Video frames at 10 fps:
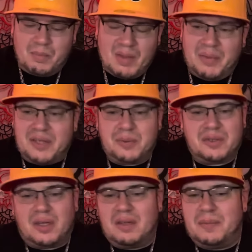And that's what
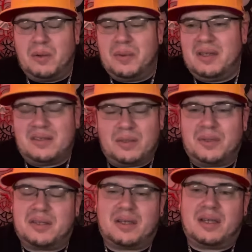it's all about. We need someone
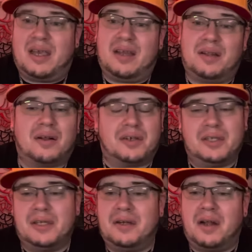that's going to handle our
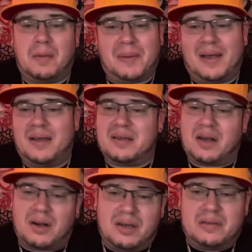good, our bad, and
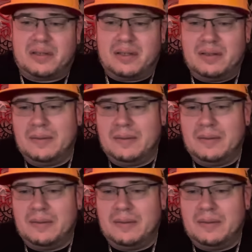our ugly.